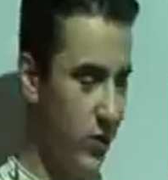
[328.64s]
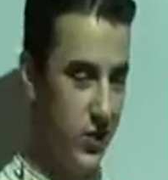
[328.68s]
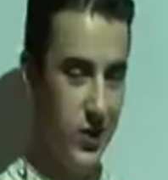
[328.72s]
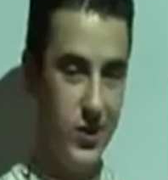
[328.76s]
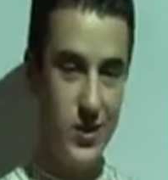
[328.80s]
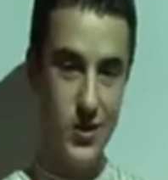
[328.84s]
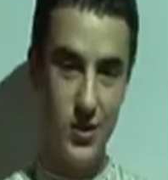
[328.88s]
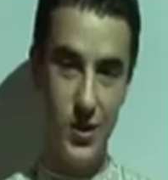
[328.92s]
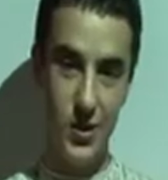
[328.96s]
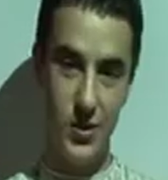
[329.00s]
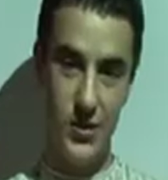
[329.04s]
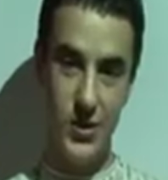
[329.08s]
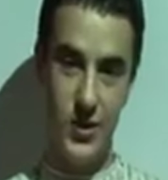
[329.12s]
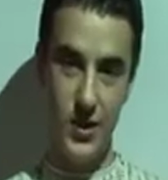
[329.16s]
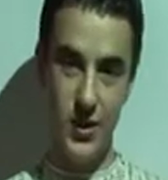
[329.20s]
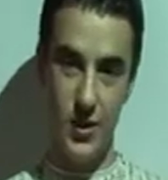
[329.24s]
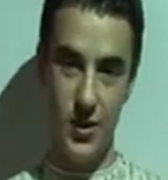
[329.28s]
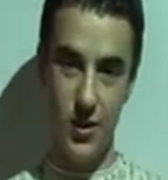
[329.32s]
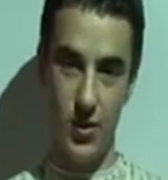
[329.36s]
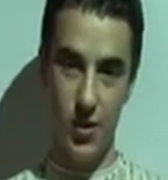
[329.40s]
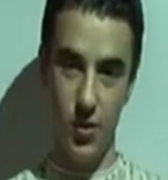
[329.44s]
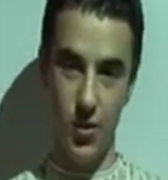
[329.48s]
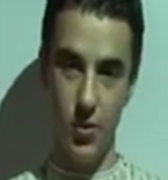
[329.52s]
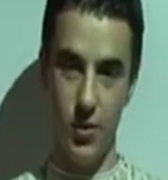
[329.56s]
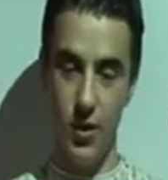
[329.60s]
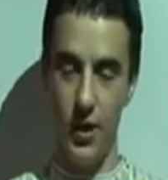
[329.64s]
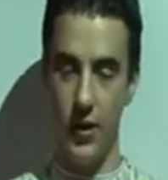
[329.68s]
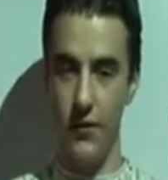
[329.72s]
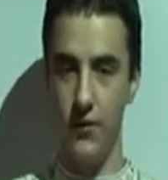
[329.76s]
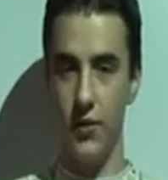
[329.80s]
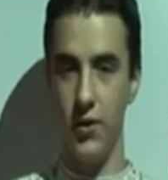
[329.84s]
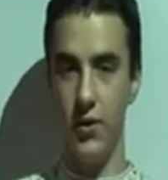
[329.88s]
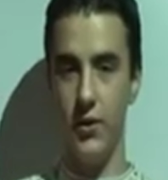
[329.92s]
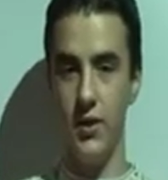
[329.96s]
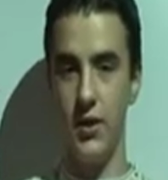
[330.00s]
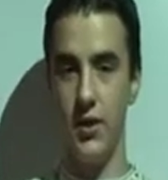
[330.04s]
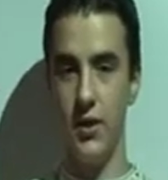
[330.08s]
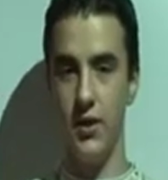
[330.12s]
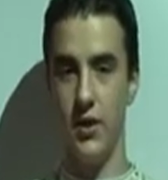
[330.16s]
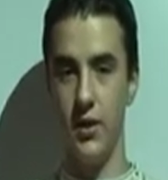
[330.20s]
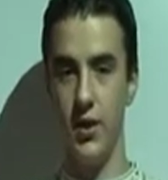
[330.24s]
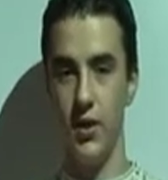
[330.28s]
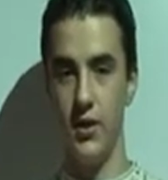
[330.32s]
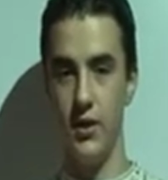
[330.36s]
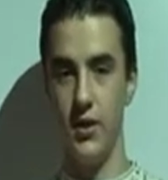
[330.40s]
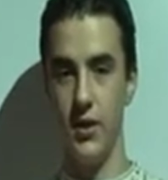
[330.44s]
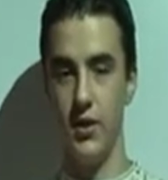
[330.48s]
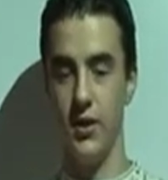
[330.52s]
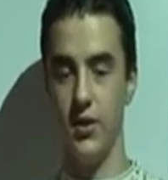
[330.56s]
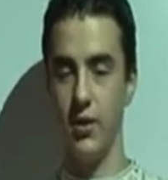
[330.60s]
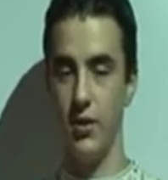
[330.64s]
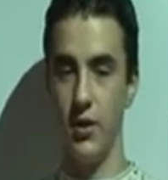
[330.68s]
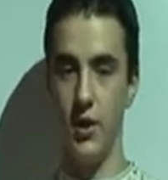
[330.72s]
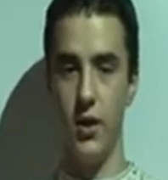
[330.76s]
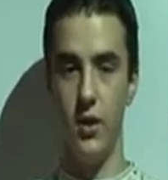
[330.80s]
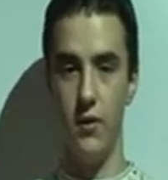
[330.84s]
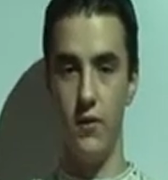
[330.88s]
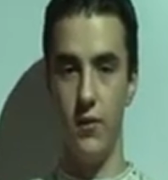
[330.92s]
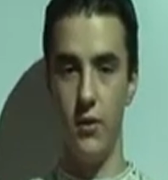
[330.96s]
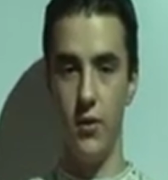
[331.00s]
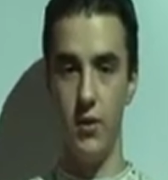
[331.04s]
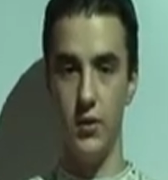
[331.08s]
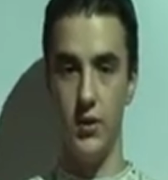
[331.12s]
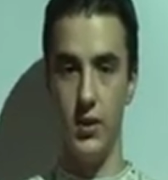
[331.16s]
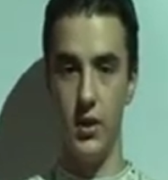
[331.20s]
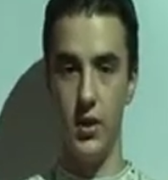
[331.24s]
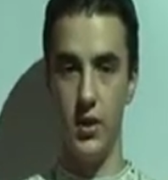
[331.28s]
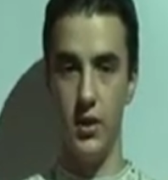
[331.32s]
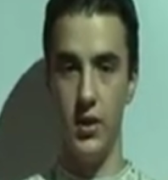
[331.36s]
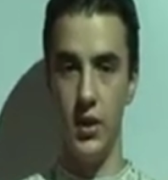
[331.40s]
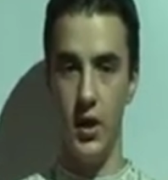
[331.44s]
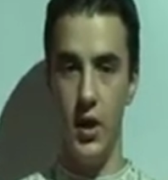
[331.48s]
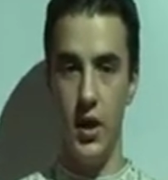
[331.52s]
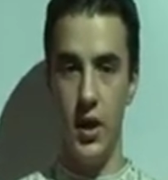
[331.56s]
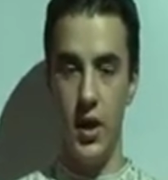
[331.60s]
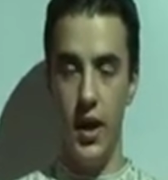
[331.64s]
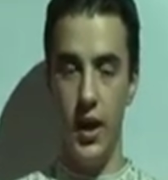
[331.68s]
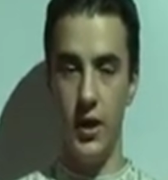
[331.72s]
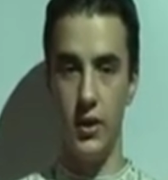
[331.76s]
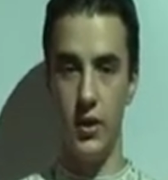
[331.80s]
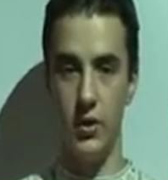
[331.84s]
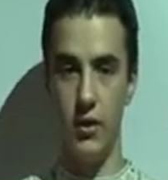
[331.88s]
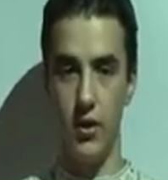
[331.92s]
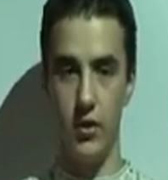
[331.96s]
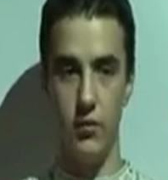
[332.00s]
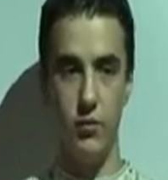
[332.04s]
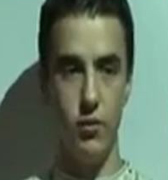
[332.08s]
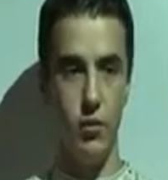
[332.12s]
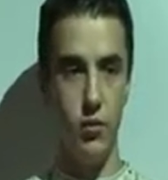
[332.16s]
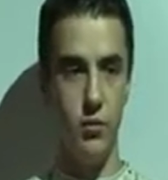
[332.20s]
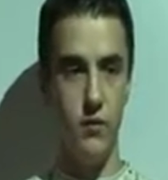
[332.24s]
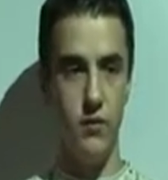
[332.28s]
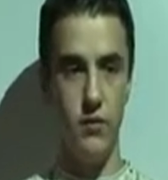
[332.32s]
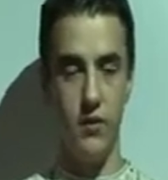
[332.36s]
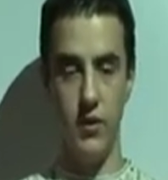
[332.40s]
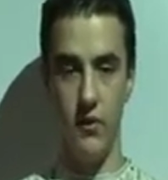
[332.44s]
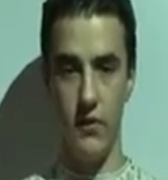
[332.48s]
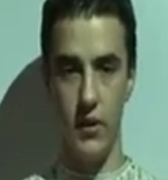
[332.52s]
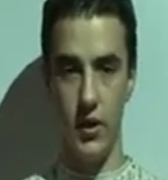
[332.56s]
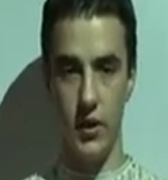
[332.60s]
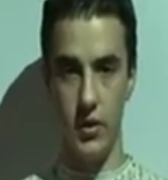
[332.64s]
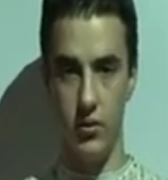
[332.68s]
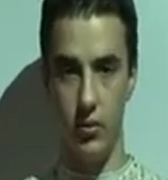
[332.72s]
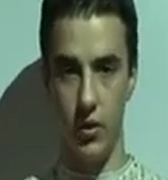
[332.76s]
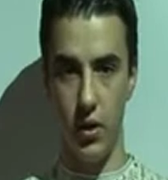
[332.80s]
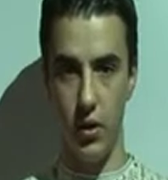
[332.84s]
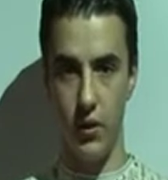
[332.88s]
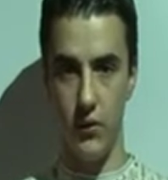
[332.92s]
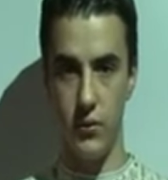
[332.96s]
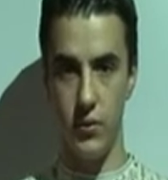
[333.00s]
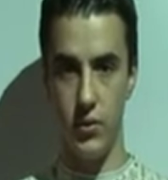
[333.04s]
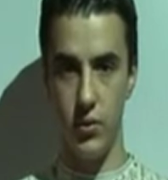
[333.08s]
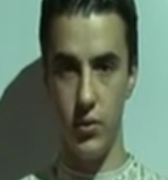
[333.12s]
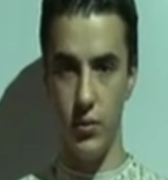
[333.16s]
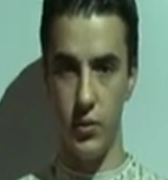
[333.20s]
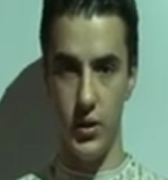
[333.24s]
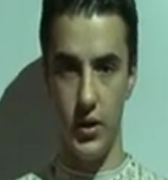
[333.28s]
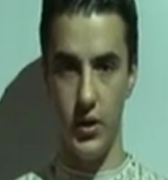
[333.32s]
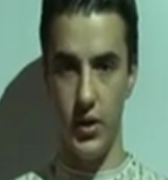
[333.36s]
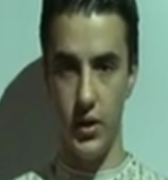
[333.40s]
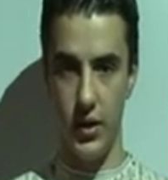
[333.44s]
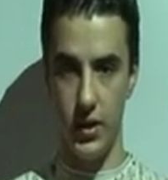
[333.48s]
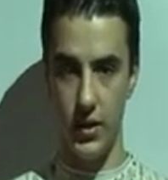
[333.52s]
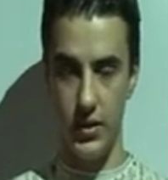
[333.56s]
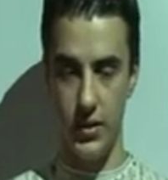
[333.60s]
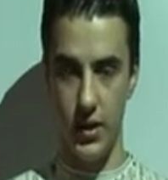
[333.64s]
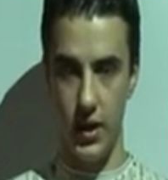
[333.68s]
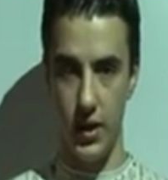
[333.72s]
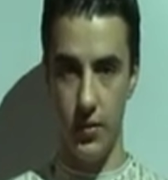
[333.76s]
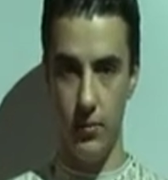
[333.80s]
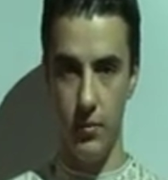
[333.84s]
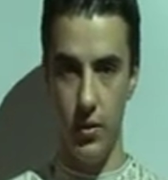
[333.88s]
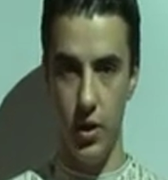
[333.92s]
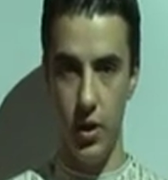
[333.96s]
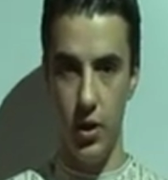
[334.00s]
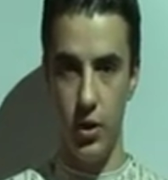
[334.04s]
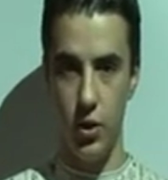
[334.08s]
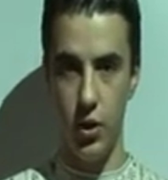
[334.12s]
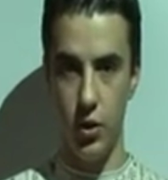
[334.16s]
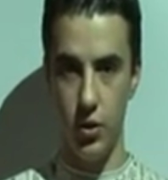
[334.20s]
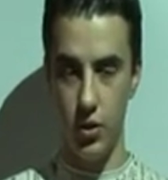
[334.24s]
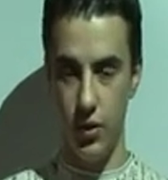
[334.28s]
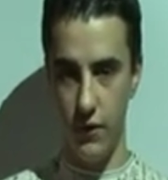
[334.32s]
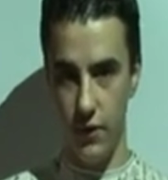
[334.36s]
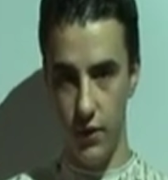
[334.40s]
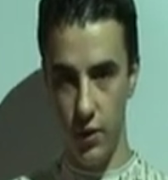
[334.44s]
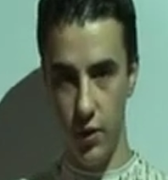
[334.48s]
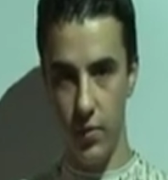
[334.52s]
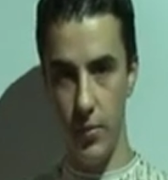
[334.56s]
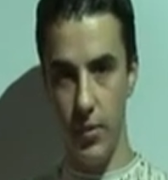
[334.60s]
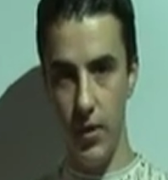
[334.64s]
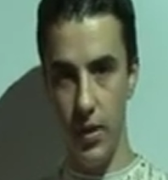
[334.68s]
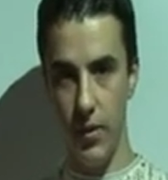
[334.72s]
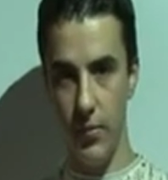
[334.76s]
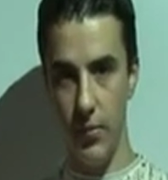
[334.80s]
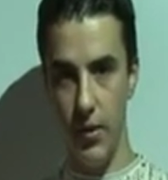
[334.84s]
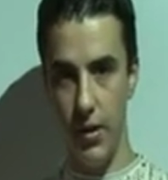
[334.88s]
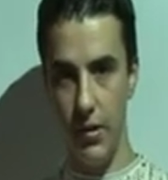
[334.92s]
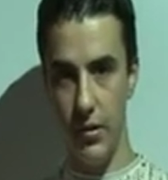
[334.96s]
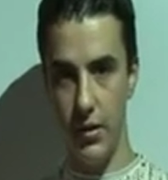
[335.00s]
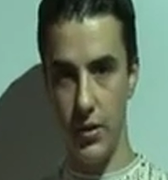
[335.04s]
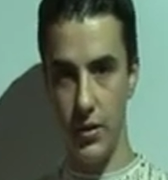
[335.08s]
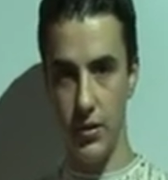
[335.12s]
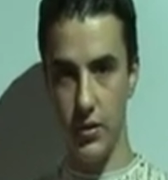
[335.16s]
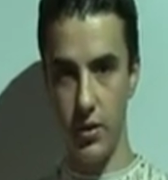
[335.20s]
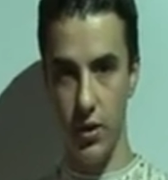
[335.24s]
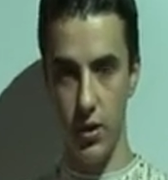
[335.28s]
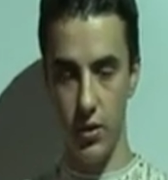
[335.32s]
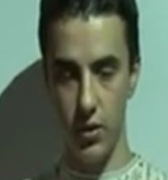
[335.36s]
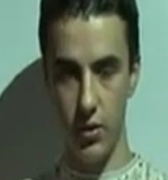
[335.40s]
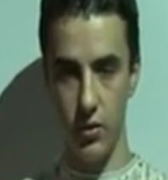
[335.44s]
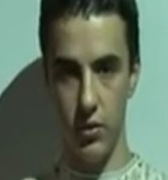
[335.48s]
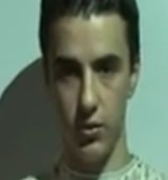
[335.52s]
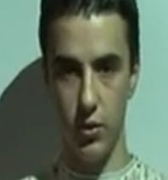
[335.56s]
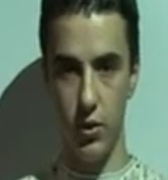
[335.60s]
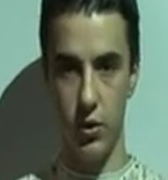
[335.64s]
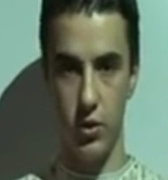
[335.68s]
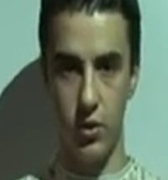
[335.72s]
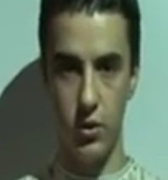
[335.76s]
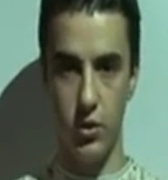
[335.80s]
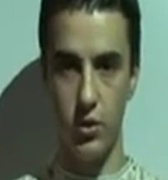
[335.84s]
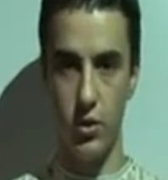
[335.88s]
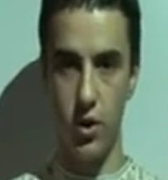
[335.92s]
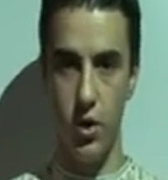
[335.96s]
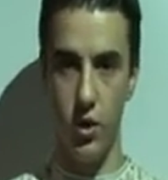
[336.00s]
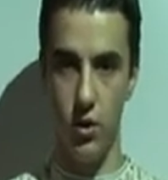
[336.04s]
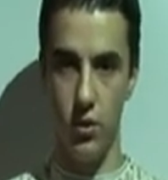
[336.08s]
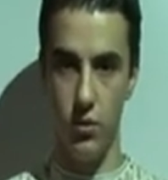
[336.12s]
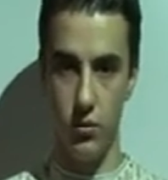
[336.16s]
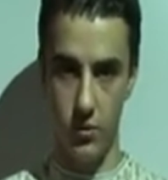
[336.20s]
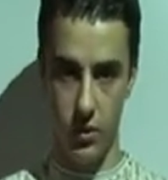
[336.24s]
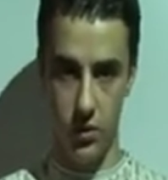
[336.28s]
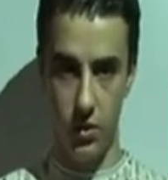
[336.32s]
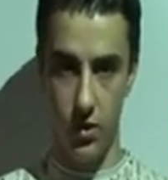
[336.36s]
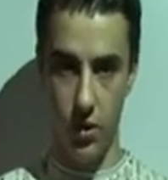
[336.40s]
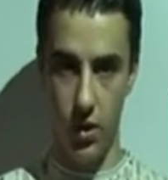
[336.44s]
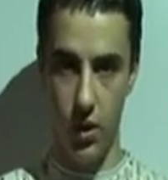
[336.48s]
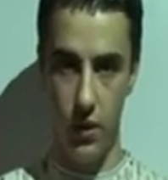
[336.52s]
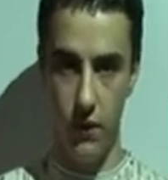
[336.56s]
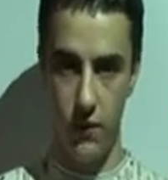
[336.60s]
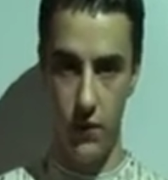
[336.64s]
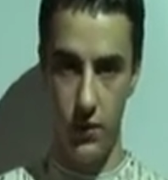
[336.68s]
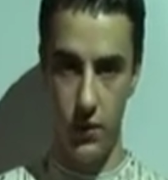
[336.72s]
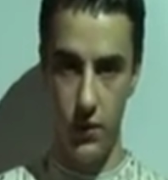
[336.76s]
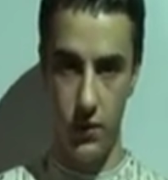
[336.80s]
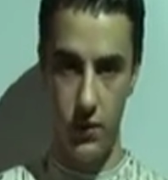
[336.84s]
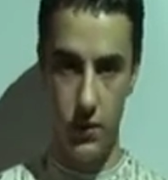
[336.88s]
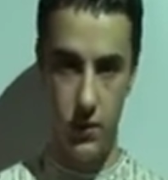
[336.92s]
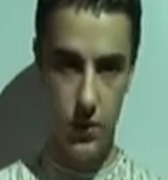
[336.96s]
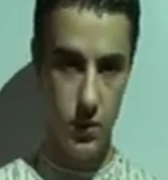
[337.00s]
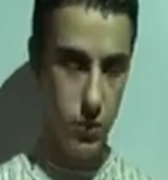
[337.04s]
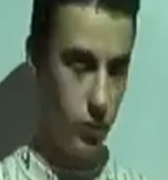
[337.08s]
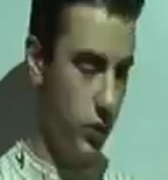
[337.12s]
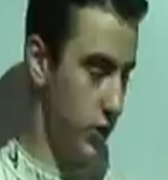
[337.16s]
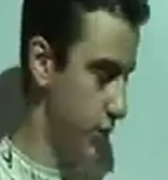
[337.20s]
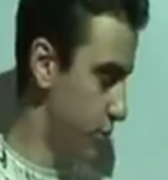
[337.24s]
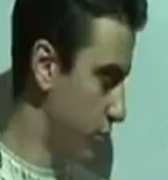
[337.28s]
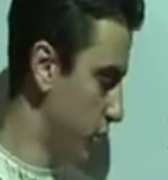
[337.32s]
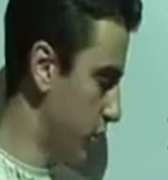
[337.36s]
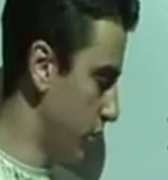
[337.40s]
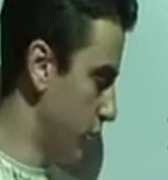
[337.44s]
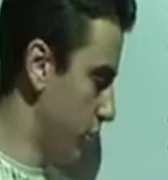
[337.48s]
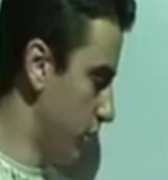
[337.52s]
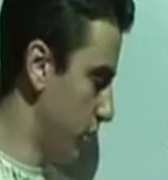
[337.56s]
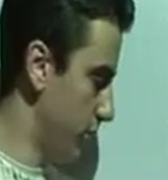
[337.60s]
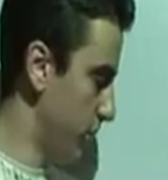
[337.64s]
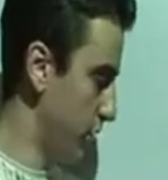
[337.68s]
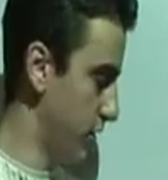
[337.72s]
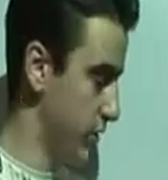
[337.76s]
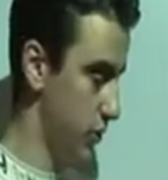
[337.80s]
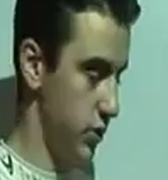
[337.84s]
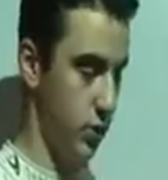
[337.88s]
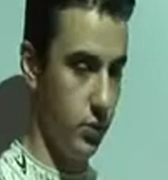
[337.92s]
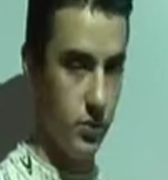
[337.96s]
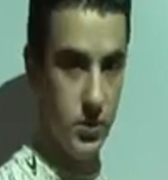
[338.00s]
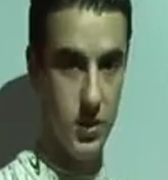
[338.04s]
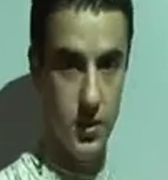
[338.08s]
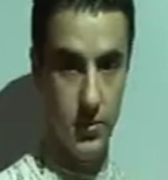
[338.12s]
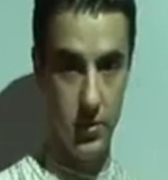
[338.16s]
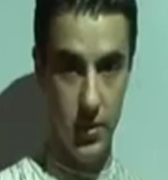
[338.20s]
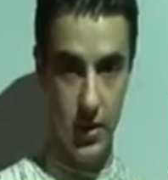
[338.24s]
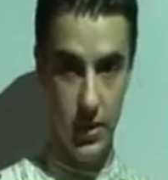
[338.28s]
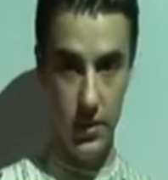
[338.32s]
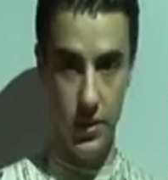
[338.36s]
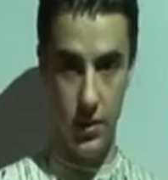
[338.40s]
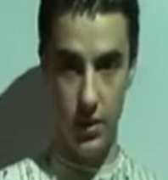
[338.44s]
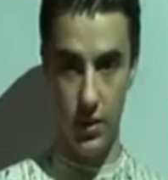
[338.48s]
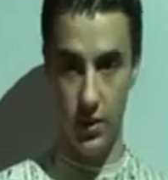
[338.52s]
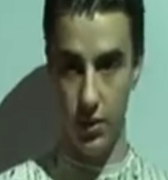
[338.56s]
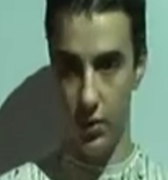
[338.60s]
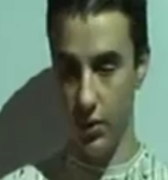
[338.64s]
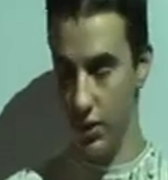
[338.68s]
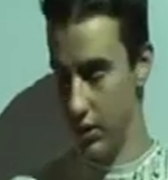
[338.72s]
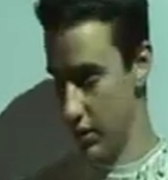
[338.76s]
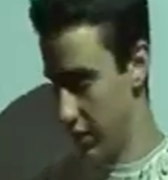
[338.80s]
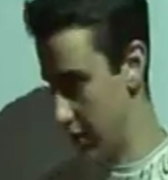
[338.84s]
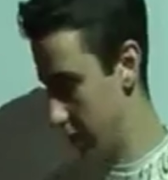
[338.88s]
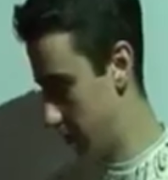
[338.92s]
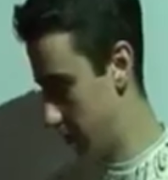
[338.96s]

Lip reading: you need to consider though, if you're in year 13 or year 14, and you're in a room full of year 12s doing an exam, you're going to feel a bit embarrassed, aren't you? You're going to start losing your confidence, which we're going to come on to. It's a big deal. It's